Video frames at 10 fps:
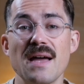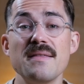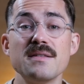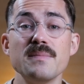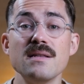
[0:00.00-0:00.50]

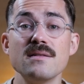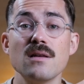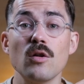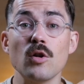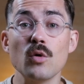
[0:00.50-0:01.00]
and this means
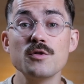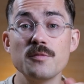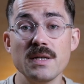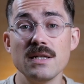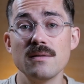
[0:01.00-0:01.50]
low
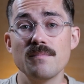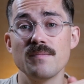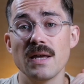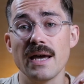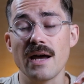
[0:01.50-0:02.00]
speed
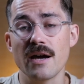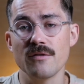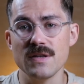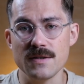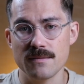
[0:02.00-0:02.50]
and high
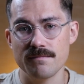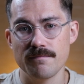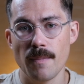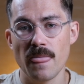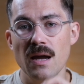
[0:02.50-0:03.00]
fees.
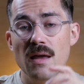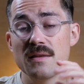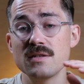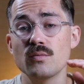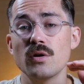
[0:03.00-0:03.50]

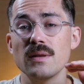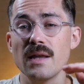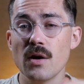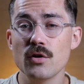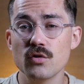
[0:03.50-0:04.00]
This is where
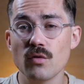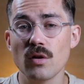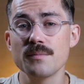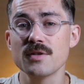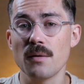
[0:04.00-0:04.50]
layer 2
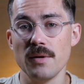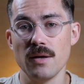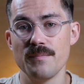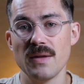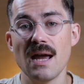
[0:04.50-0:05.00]
rollups come
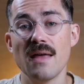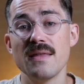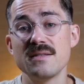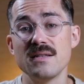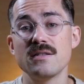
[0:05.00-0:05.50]
in.
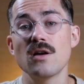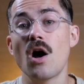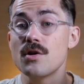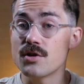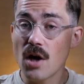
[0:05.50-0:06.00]
They sit
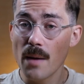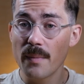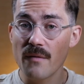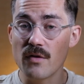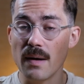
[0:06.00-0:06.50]
on
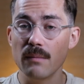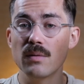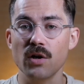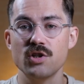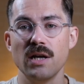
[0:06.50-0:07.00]
top of the main
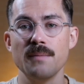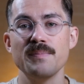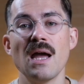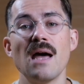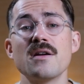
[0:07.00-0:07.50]
blockchain
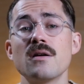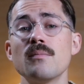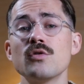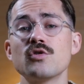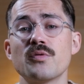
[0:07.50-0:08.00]
and they're
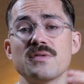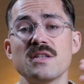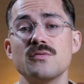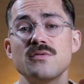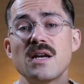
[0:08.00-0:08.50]
able to
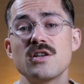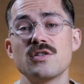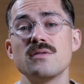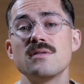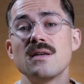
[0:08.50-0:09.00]
process
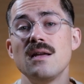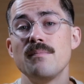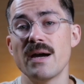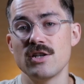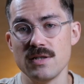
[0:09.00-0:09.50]
transactions
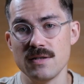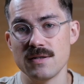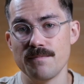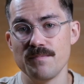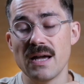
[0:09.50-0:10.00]
in
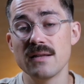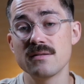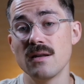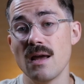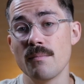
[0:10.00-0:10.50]
batches,
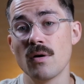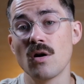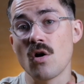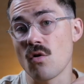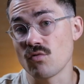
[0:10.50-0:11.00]
hence the name
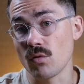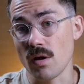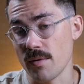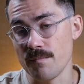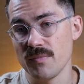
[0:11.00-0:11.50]
rollup